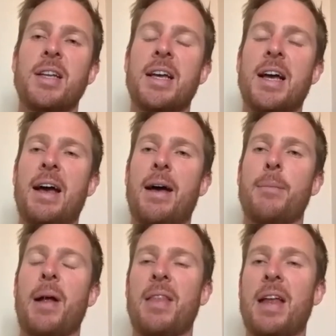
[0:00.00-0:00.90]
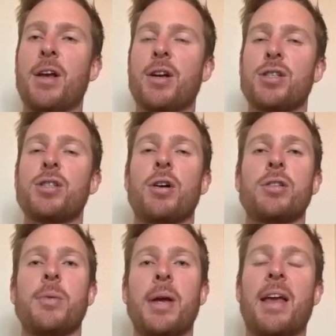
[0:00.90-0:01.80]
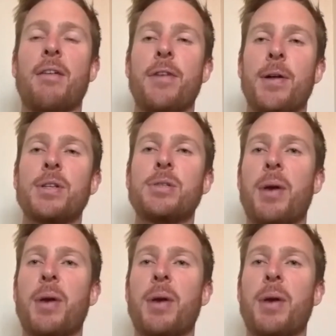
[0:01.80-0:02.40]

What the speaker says: and then you can start tweaking fielders,